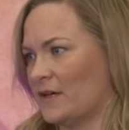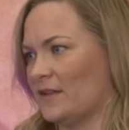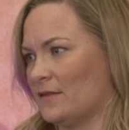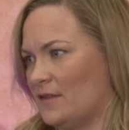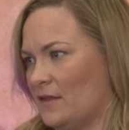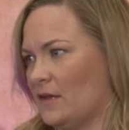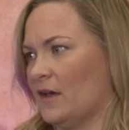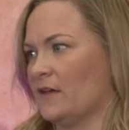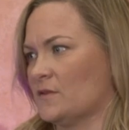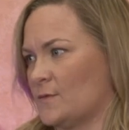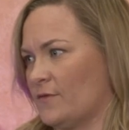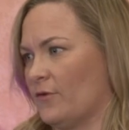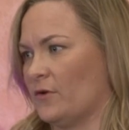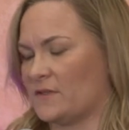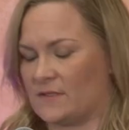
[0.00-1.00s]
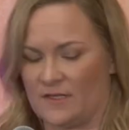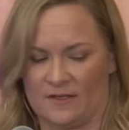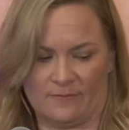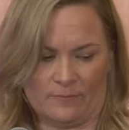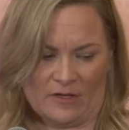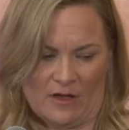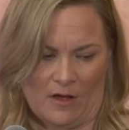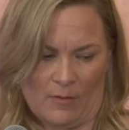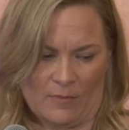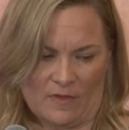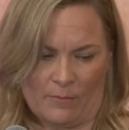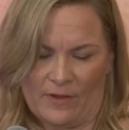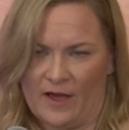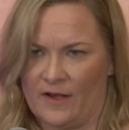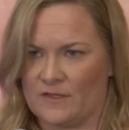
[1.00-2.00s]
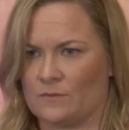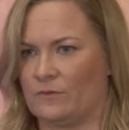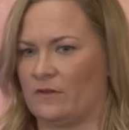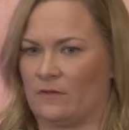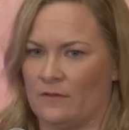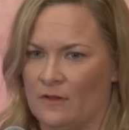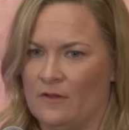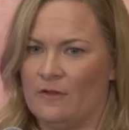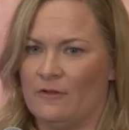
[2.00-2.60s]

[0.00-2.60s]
I think as we've all seen um, in the past with